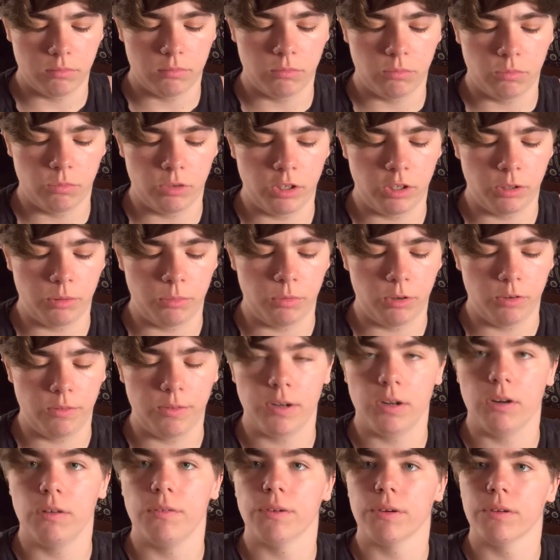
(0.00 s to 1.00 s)
when you move
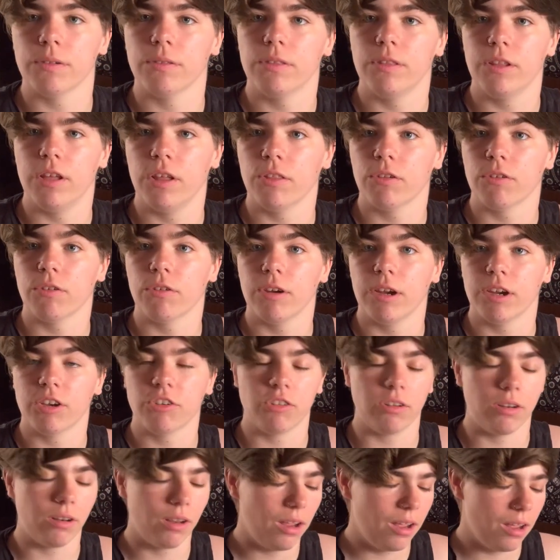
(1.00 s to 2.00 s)
it over the other
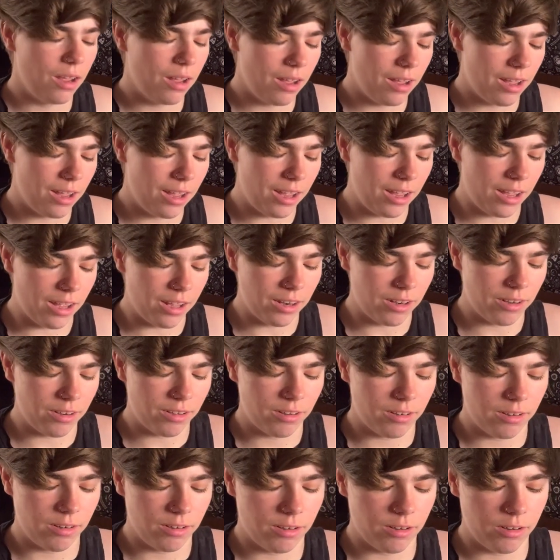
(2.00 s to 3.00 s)
direction, and
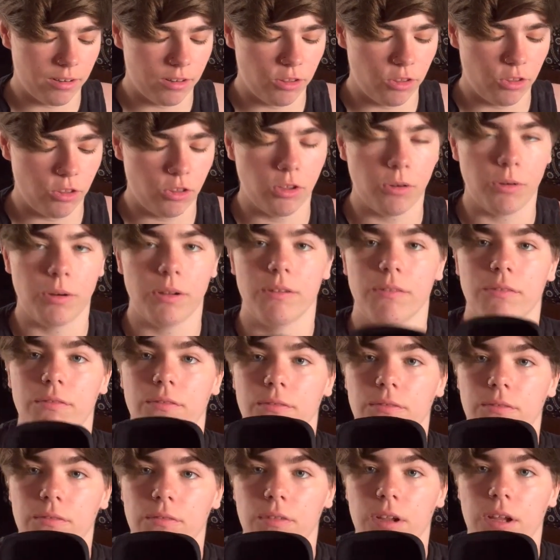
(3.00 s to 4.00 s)
so
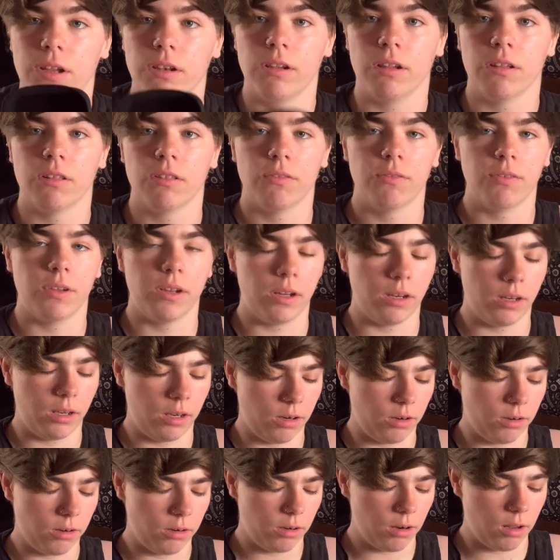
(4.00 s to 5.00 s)
it does fit in
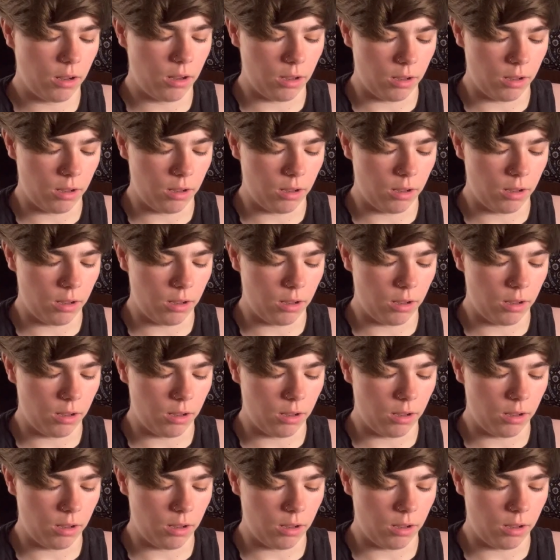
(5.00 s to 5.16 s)
here.